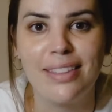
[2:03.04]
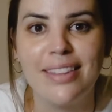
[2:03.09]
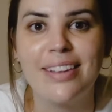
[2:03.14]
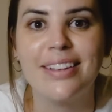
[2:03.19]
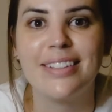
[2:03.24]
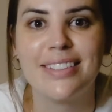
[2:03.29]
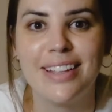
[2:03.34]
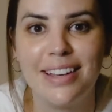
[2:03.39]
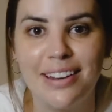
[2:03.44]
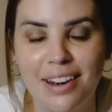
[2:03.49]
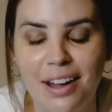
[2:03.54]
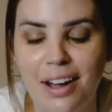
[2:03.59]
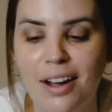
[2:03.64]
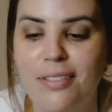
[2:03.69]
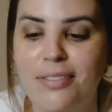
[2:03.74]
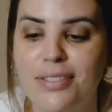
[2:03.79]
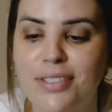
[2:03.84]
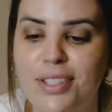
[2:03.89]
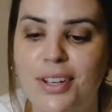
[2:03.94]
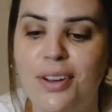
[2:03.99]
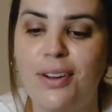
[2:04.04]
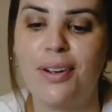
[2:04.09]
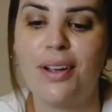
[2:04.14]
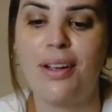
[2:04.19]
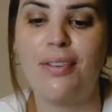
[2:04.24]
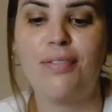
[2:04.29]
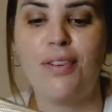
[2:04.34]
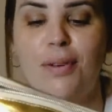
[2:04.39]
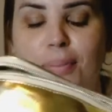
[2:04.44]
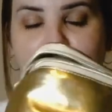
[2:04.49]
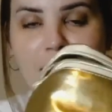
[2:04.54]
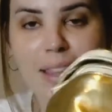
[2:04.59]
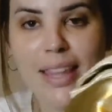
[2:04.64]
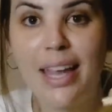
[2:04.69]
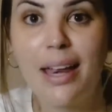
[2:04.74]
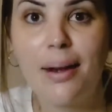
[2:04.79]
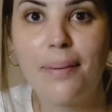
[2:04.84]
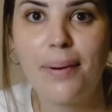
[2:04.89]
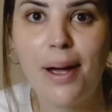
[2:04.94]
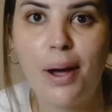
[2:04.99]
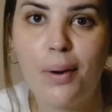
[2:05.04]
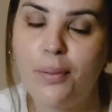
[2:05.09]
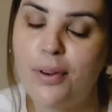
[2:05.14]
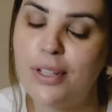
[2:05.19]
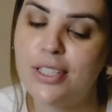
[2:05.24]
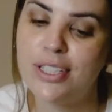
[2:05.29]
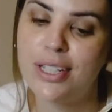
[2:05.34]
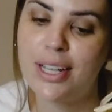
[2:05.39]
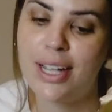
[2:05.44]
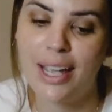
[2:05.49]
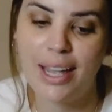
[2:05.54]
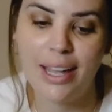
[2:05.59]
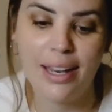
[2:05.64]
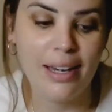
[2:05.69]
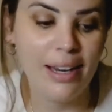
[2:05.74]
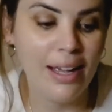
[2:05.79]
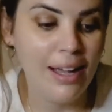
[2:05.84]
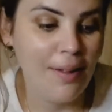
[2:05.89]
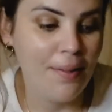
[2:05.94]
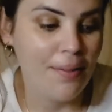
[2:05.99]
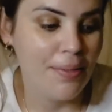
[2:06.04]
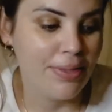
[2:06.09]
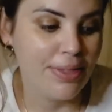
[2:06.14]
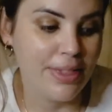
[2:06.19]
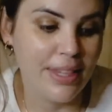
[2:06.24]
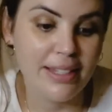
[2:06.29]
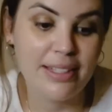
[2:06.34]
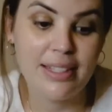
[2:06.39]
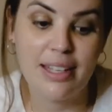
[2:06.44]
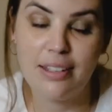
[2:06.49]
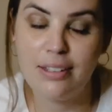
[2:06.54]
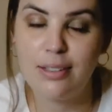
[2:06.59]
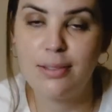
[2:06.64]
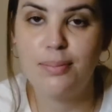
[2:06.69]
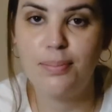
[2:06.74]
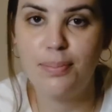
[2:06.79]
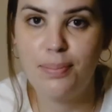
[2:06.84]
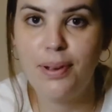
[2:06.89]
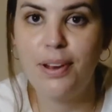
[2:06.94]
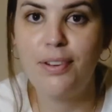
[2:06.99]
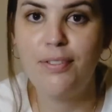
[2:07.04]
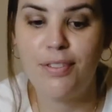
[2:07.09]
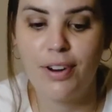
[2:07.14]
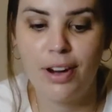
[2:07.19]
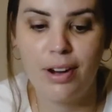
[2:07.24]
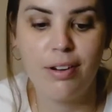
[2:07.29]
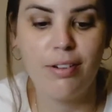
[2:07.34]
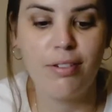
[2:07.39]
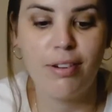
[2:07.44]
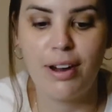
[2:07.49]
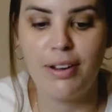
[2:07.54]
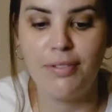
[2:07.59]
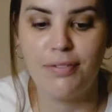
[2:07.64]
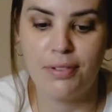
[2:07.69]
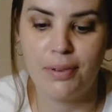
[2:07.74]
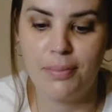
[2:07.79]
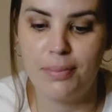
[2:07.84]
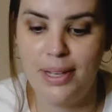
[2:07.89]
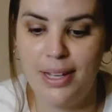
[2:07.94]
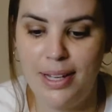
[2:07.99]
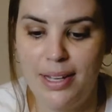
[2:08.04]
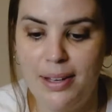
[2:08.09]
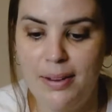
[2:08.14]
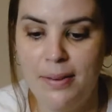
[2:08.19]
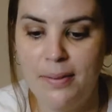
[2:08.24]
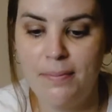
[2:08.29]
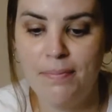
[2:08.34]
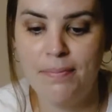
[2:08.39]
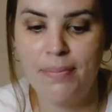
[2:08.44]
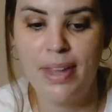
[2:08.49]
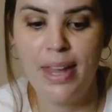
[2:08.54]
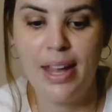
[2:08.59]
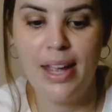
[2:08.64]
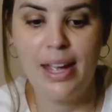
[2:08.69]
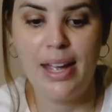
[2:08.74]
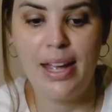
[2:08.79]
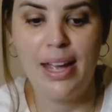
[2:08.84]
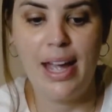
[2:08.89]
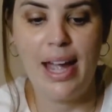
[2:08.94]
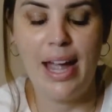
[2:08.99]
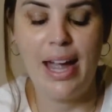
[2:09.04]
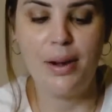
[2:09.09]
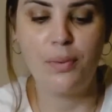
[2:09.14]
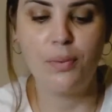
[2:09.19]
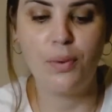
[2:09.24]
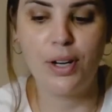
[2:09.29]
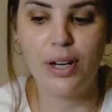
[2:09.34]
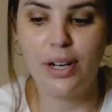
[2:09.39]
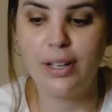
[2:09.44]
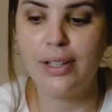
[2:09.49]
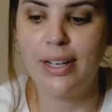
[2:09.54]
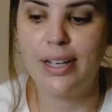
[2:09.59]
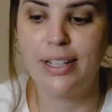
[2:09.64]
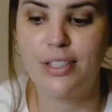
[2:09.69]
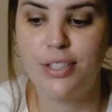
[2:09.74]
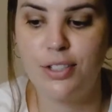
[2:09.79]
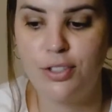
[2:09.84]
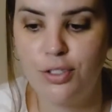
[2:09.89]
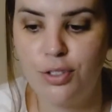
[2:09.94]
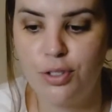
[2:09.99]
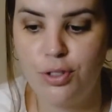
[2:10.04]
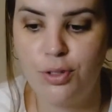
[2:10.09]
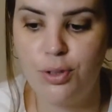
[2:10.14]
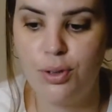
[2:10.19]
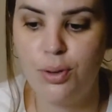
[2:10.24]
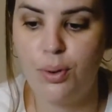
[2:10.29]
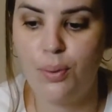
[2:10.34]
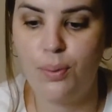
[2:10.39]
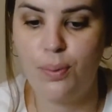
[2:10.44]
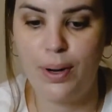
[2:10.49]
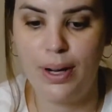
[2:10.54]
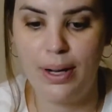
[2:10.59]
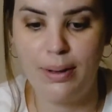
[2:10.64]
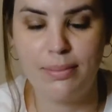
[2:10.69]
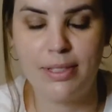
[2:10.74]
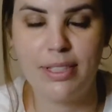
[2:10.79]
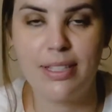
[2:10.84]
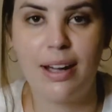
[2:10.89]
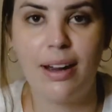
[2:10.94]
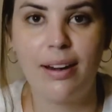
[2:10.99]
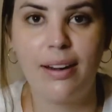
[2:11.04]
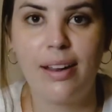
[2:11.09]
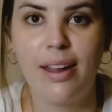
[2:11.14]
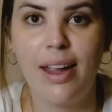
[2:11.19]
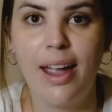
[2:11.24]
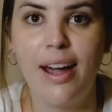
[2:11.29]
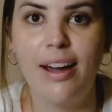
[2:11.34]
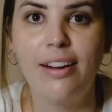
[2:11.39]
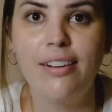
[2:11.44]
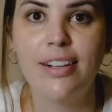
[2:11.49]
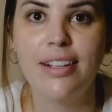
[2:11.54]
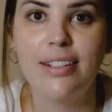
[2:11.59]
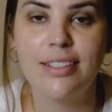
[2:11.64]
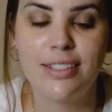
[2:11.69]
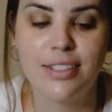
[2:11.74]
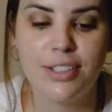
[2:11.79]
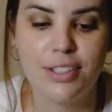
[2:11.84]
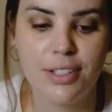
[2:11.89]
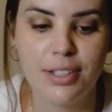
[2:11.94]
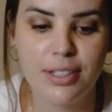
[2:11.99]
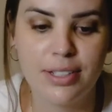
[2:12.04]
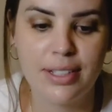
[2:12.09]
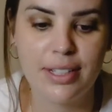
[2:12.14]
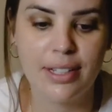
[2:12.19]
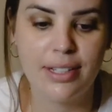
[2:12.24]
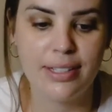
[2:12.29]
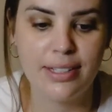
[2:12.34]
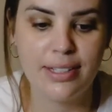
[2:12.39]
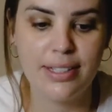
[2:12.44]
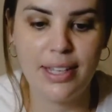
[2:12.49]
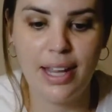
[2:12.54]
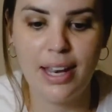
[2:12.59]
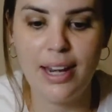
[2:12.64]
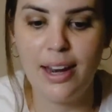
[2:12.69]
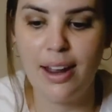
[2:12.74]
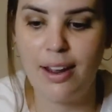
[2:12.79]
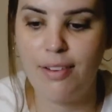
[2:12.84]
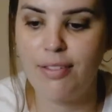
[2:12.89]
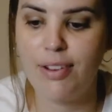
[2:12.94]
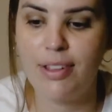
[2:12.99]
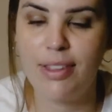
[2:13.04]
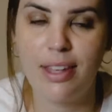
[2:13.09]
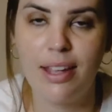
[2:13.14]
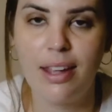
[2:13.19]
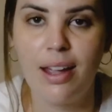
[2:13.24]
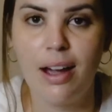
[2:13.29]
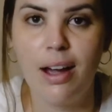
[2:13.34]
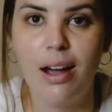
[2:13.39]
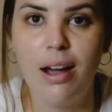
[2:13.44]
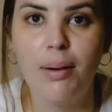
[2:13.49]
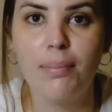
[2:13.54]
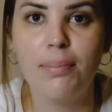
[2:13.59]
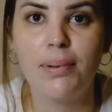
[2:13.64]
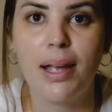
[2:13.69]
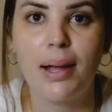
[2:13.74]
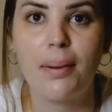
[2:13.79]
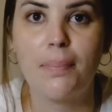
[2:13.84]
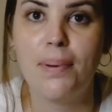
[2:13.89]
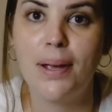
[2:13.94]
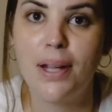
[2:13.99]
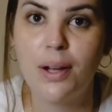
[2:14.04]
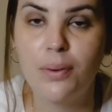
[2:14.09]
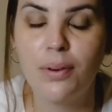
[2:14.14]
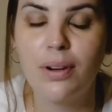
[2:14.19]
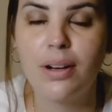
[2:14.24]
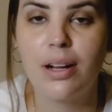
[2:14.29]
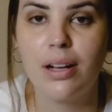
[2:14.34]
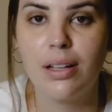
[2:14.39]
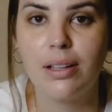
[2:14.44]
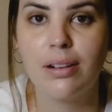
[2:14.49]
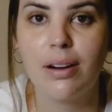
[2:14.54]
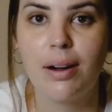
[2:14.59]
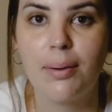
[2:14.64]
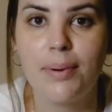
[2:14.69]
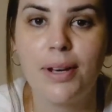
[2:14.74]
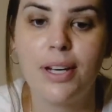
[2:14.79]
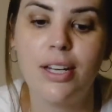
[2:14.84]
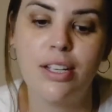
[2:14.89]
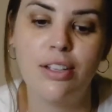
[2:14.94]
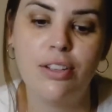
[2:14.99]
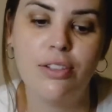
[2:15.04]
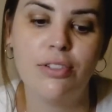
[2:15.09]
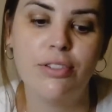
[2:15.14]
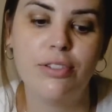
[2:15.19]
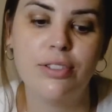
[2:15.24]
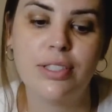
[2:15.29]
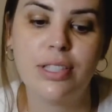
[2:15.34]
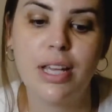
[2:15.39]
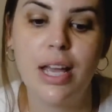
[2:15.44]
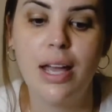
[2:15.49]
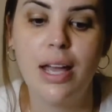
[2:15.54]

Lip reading: this enough. So if you've been thinking about what to get, this has been very great for me. And what I like to do when I'm starting out is just set everything up, like pick what color I'm going to use,